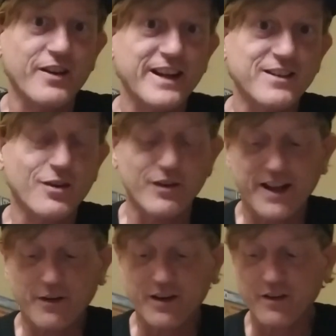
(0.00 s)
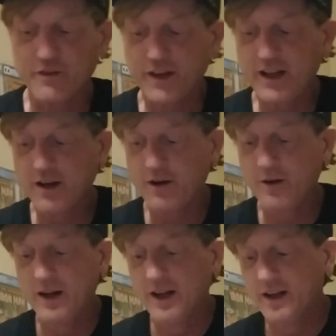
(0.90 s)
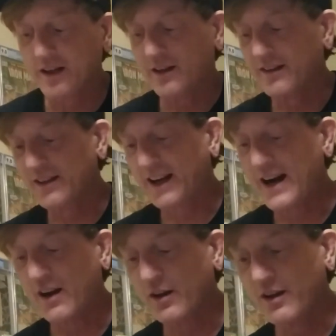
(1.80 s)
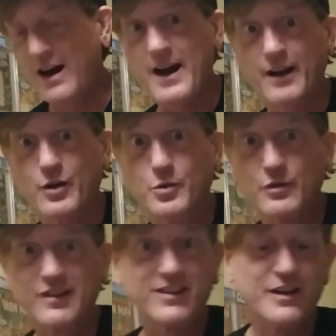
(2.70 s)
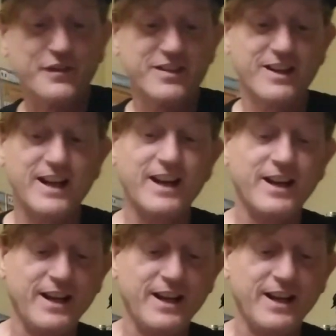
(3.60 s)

like till later in the video, because I got a lot of cool stuff today,